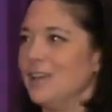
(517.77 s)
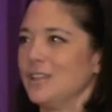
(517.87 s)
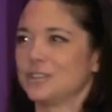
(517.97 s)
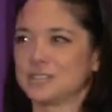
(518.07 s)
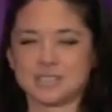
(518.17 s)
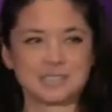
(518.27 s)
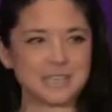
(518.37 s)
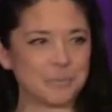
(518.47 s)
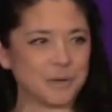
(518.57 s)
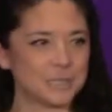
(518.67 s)
There's a
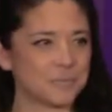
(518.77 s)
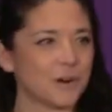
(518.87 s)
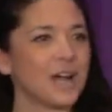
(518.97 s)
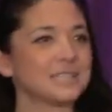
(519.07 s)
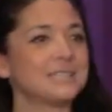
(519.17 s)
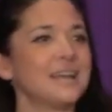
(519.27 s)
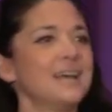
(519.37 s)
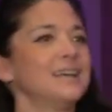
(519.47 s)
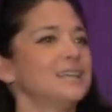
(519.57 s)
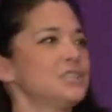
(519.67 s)
stepwise
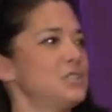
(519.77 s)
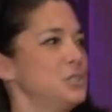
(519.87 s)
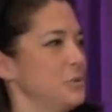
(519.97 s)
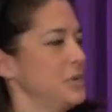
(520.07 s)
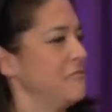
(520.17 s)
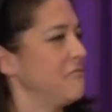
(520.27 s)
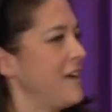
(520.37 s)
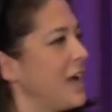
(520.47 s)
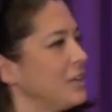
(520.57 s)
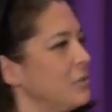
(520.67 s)
process, you
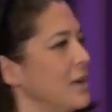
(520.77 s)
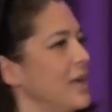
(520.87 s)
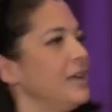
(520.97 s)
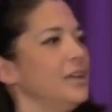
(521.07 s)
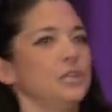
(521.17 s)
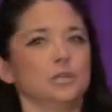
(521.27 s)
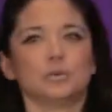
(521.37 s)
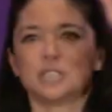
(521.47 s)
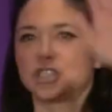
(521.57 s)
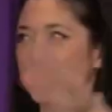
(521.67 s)
evaluate it, you
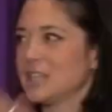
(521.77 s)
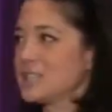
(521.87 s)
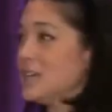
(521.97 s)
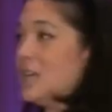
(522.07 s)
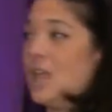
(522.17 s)
adjust.